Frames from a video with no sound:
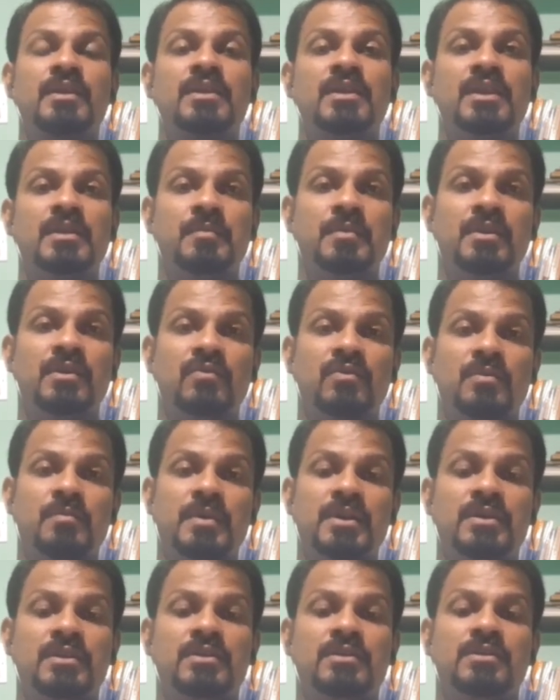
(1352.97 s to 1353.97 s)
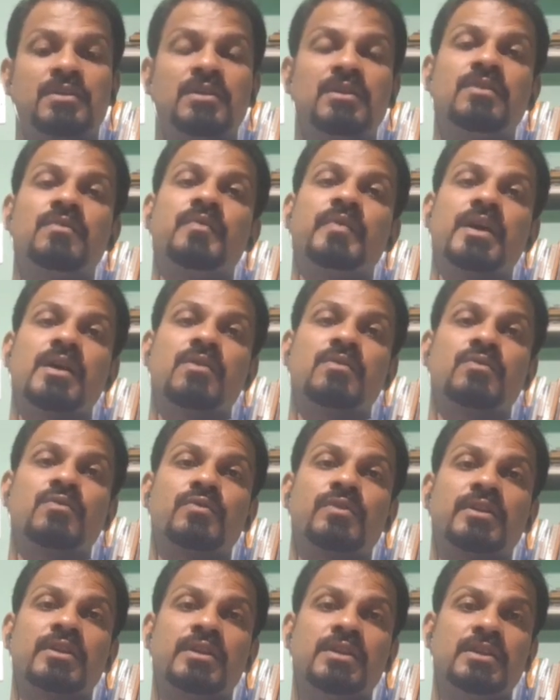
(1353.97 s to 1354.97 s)
keep in our mind that we have
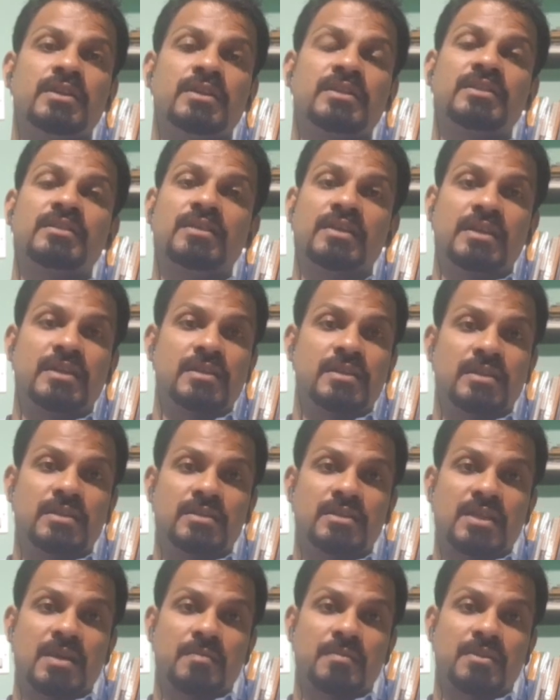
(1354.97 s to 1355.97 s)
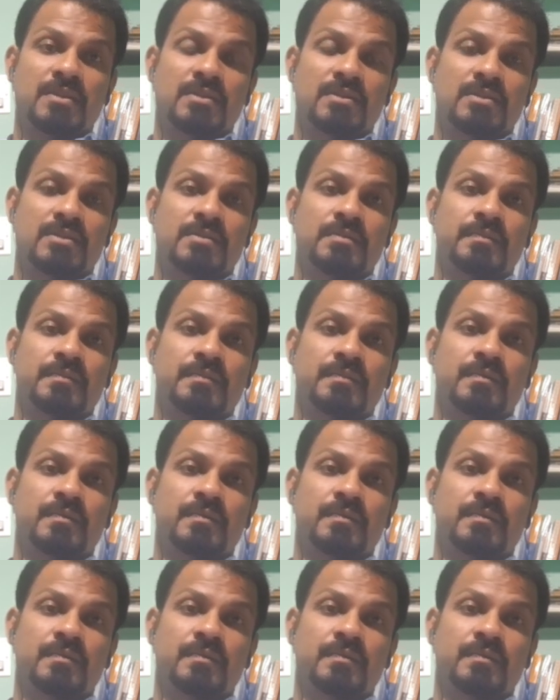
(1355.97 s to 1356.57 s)
totally 19 chapters.